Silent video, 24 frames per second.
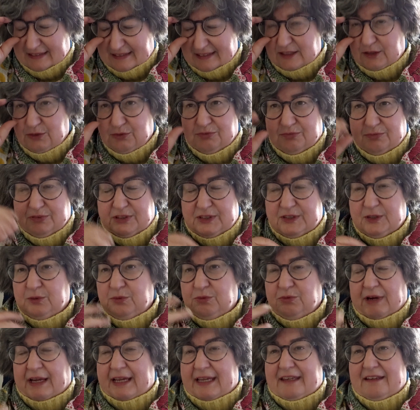So
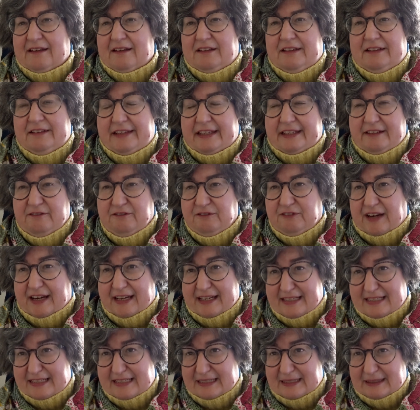regular that in
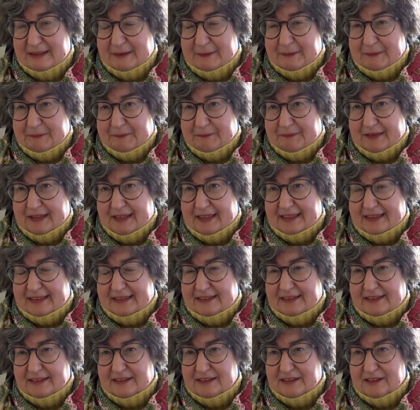fact
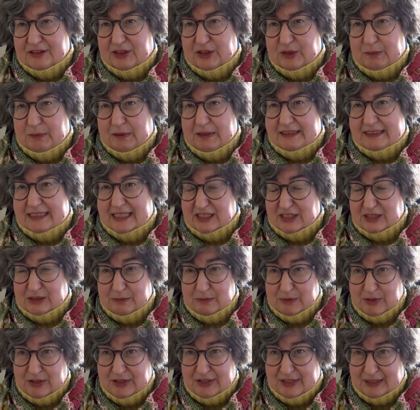it could be set to
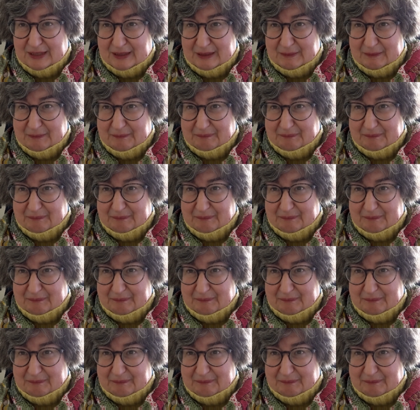music,